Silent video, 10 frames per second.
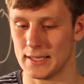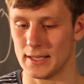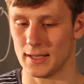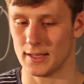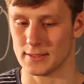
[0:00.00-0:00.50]

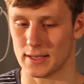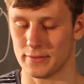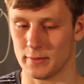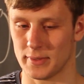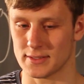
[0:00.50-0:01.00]
and I
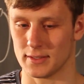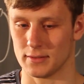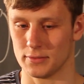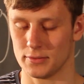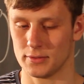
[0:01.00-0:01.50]
found
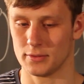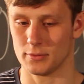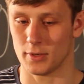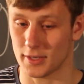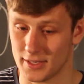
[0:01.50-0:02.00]
myself
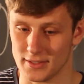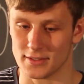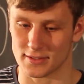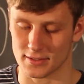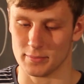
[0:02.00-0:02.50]

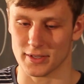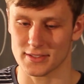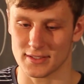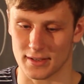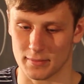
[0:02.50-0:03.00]
walking to the bus
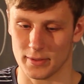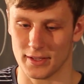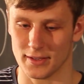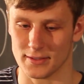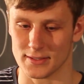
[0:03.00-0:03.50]
stop,
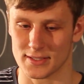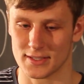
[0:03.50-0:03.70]
and